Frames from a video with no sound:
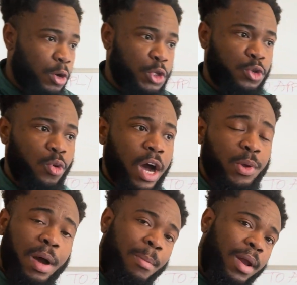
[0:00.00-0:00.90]
us through how
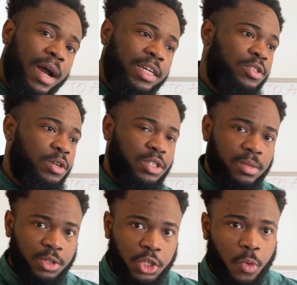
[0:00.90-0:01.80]
you apply.
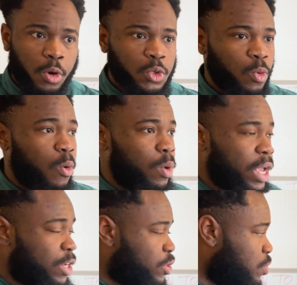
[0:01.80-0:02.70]
Show us what we
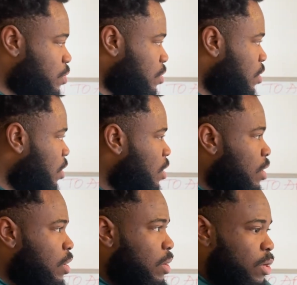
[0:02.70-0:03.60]
can do.
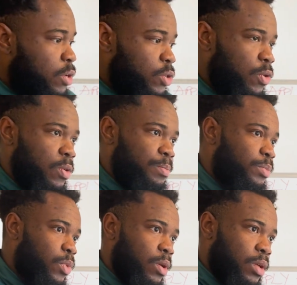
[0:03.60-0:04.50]
So
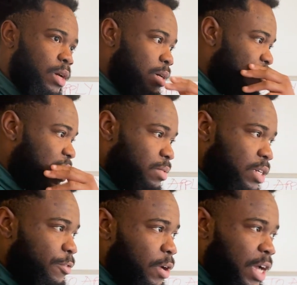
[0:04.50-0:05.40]
there are three
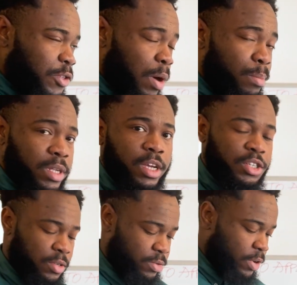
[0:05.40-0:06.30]
different kinds of
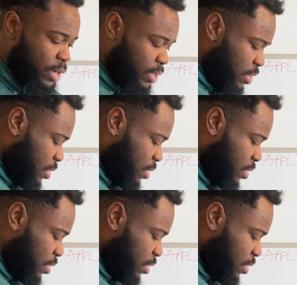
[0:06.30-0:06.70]
application, right?